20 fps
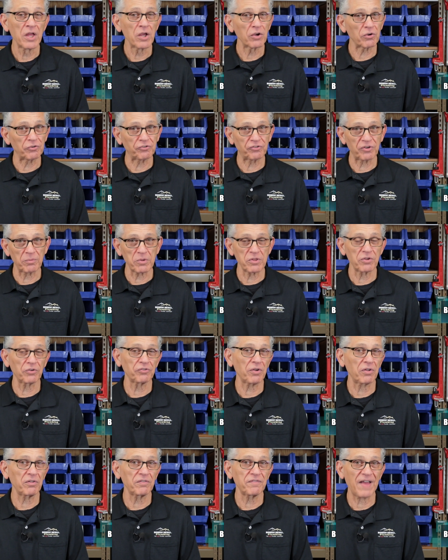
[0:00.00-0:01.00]
because some of those
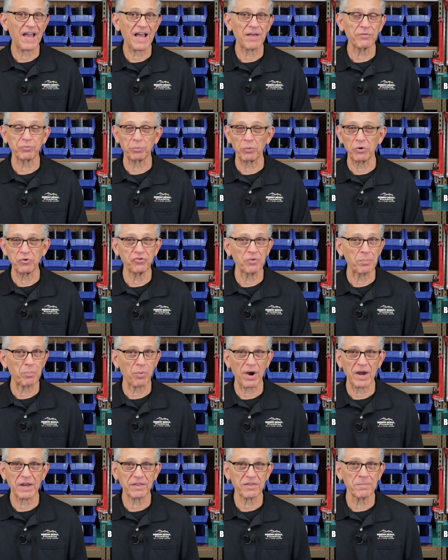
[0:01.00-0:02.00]
old valves, once you
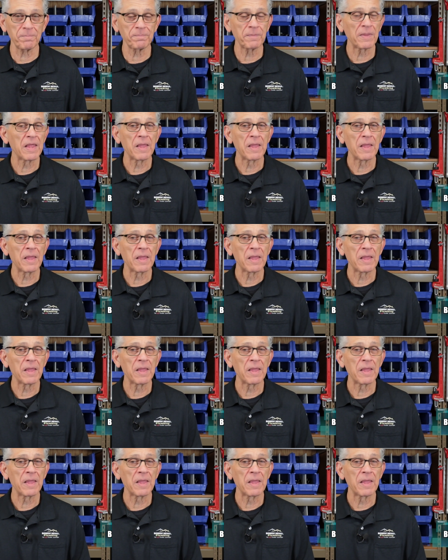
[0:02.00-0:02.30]
break them,